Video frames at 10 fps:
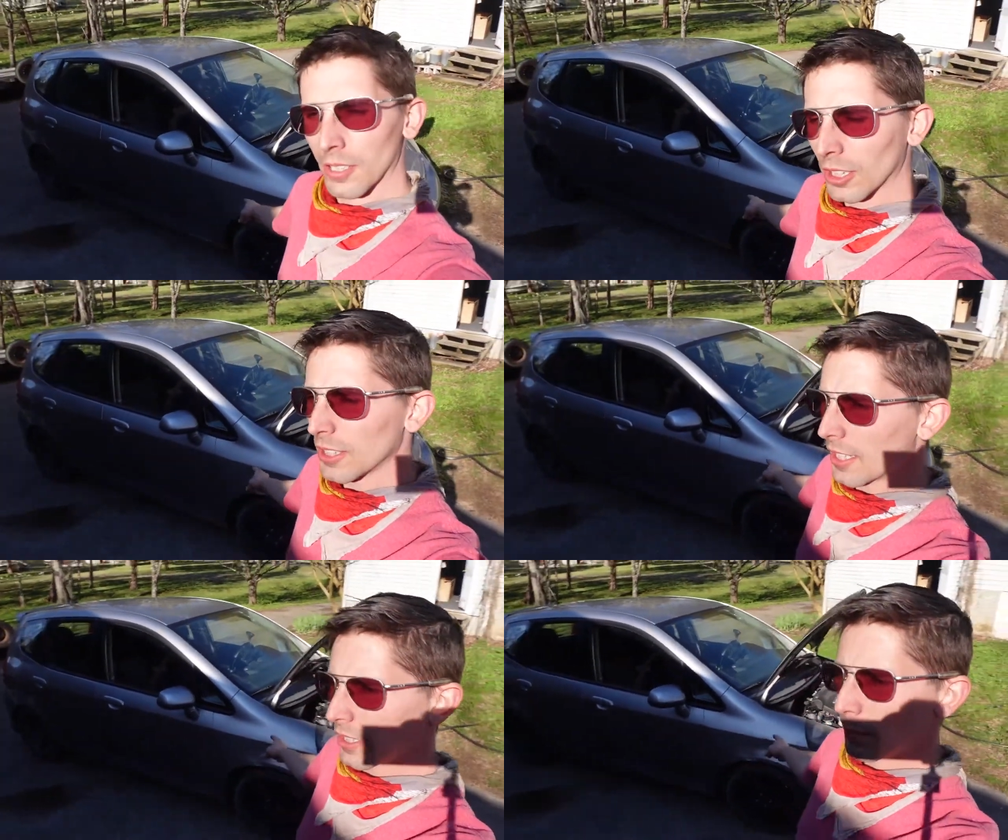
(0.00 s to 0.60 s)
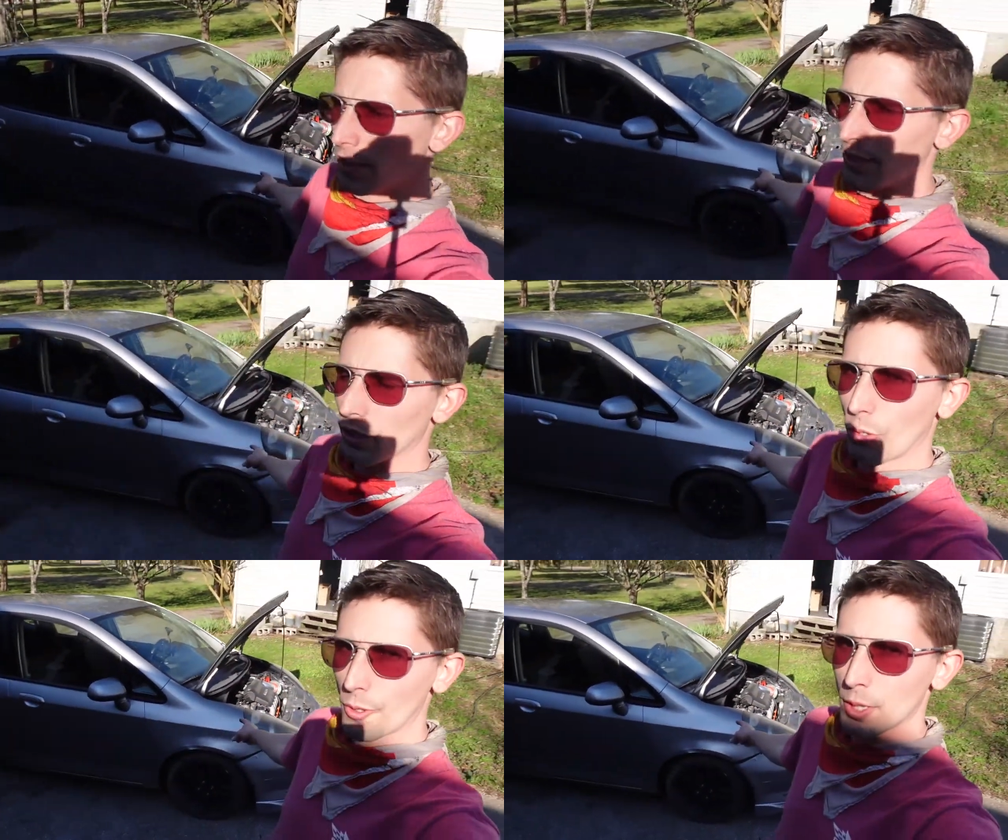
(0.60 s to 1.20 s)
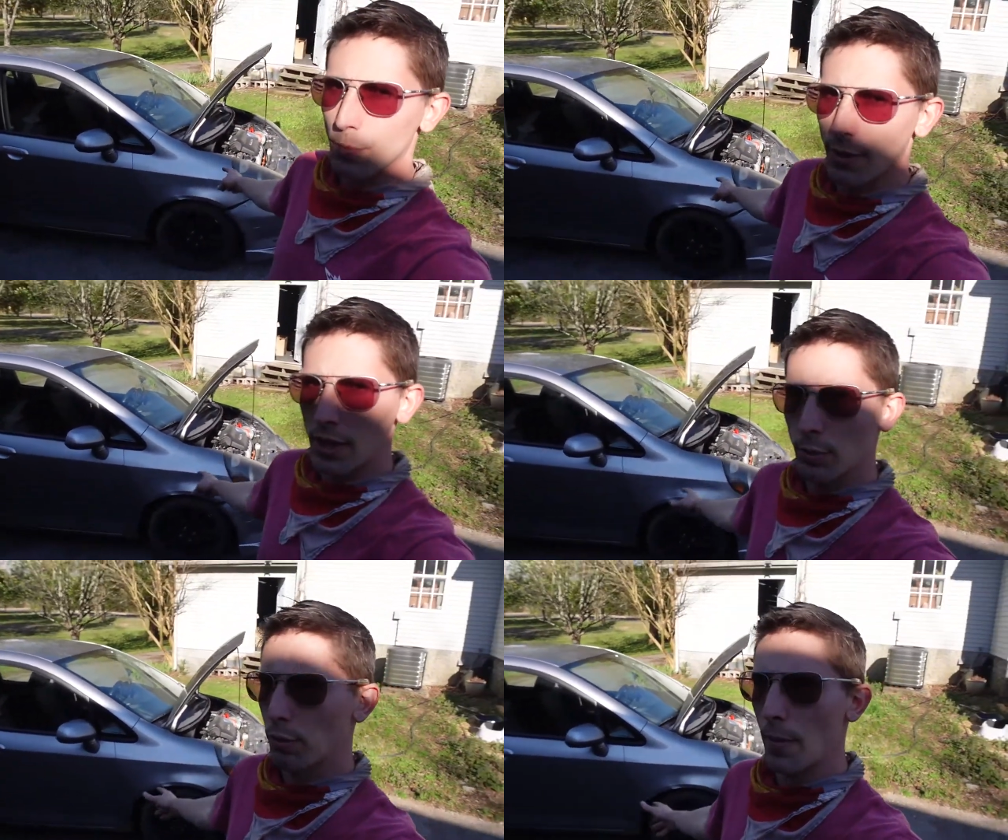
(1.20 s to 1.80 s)
looks like to be lowing
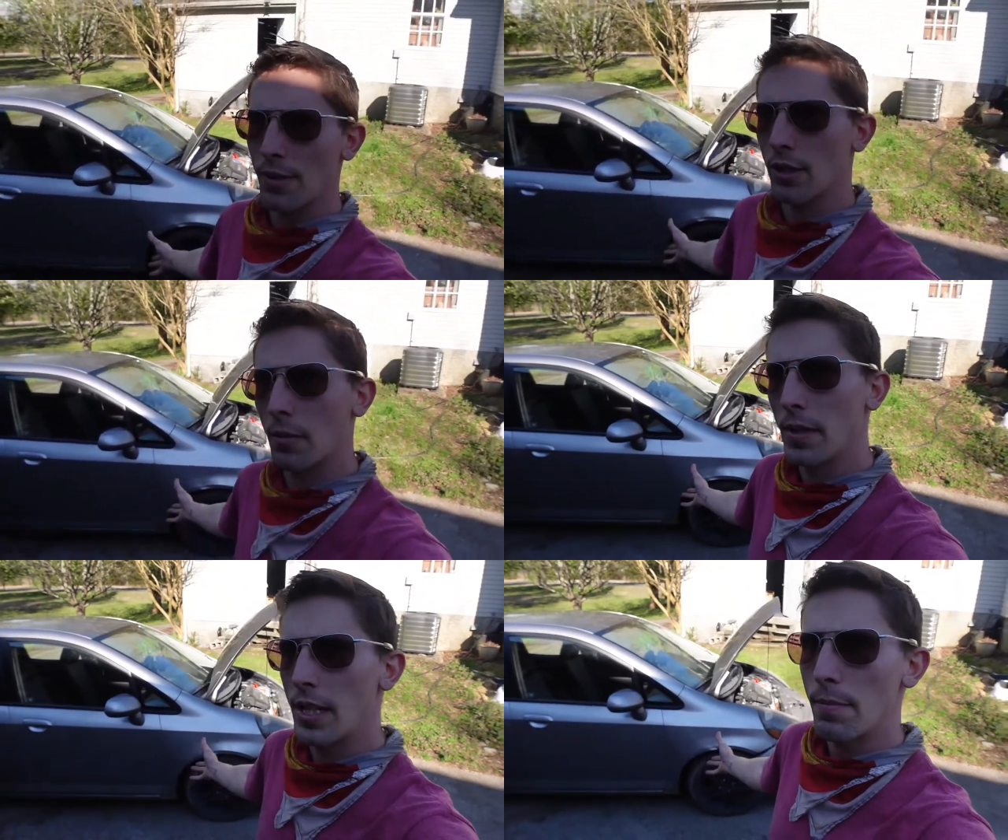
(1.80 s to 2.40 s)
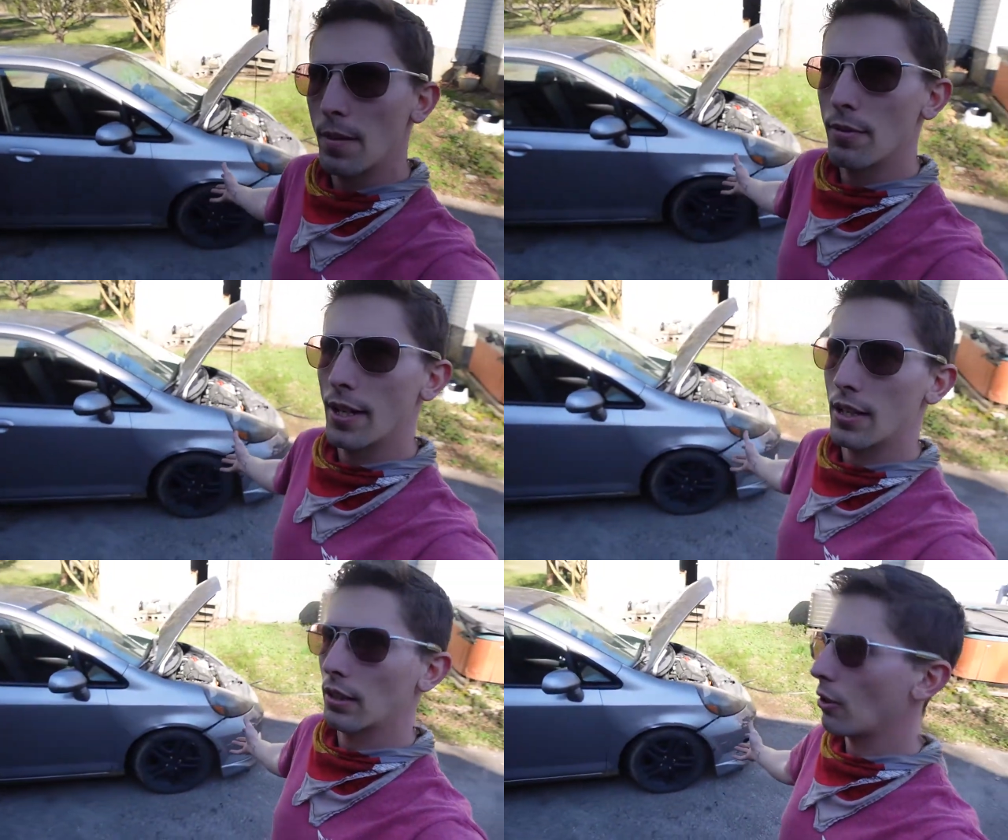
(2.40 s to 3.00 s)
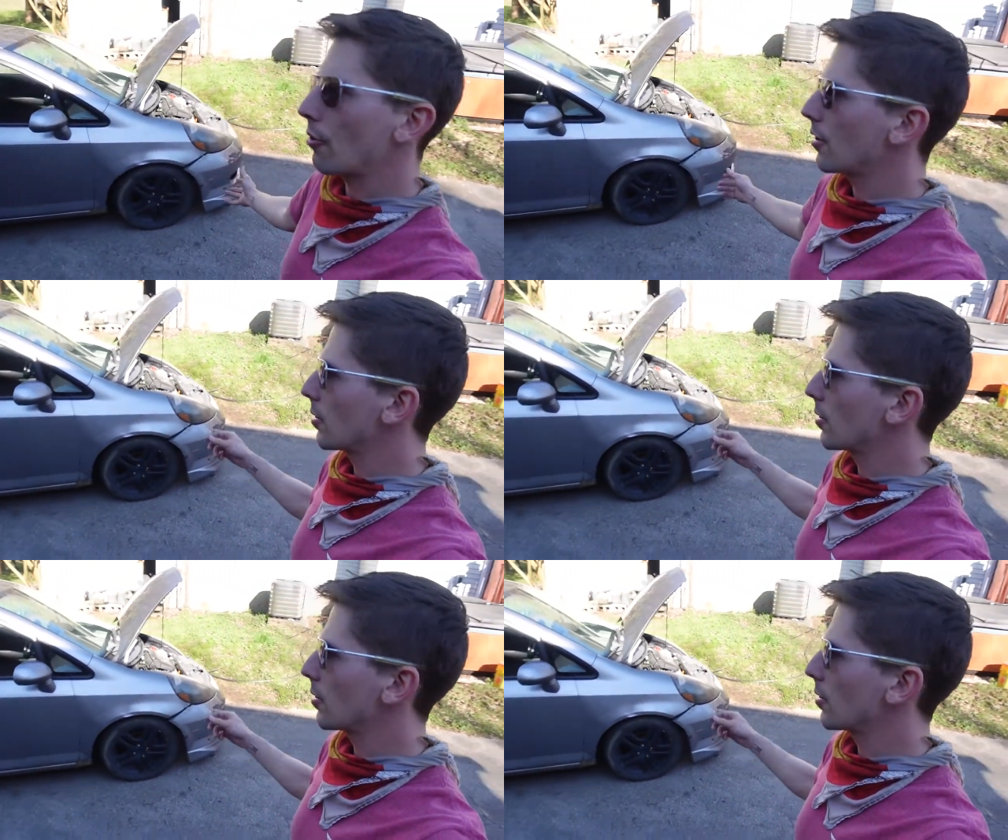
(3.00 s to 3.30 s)
springs, probably some eBay brand lowing